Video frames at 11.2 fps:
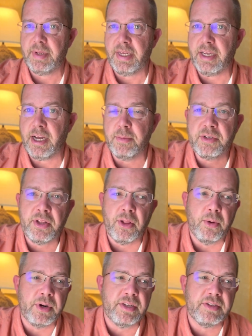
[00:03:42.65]
He comes to the
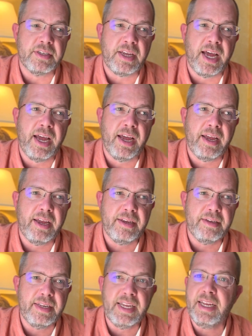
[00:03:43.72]
Lord and says,
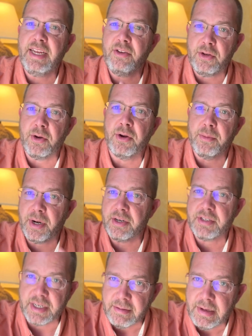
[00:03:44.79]
"I need your
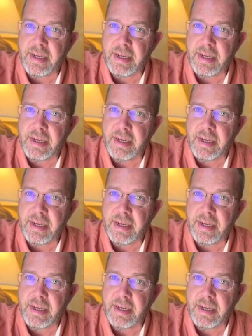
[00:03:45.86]
mercy."